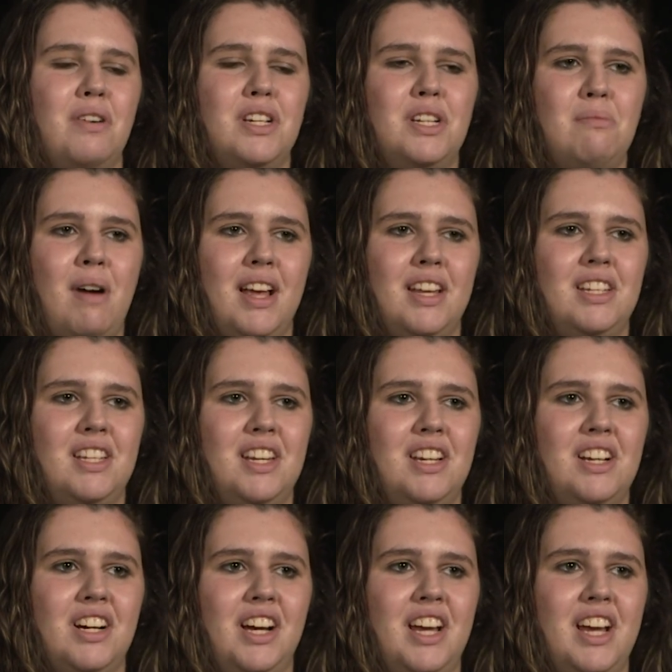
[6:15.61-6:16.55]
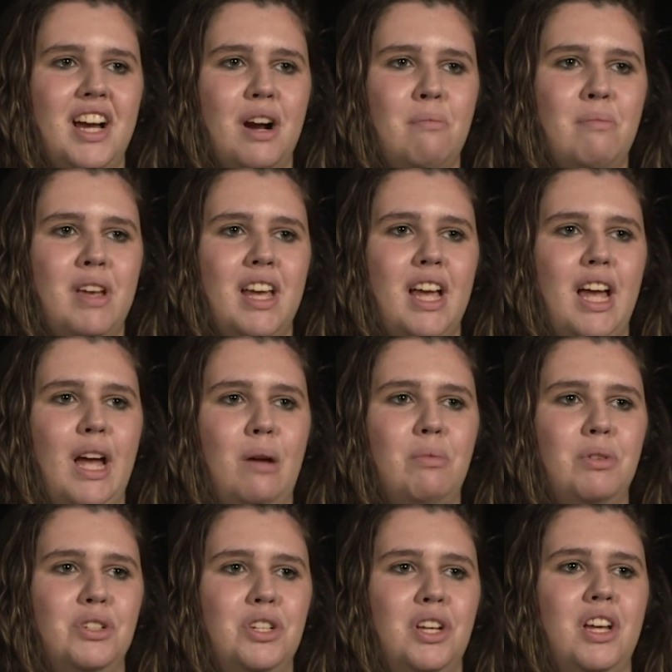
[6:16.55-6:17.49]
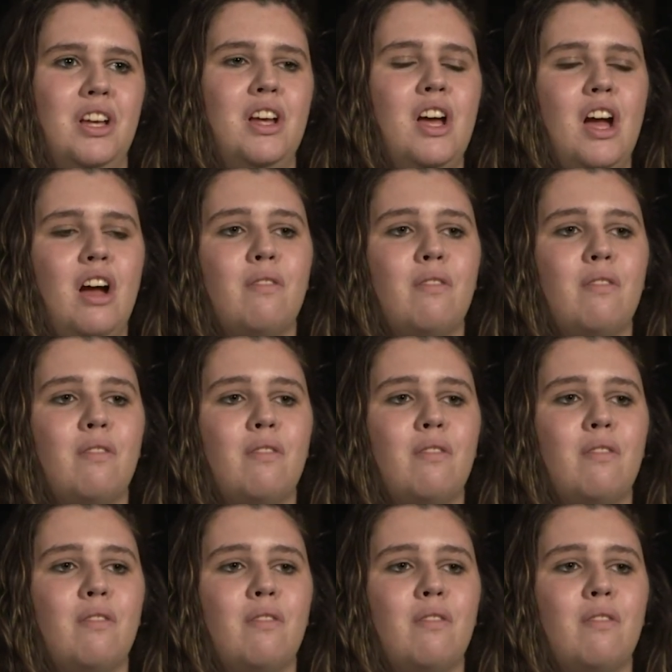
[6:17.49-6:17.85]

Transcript: into my senior year being able to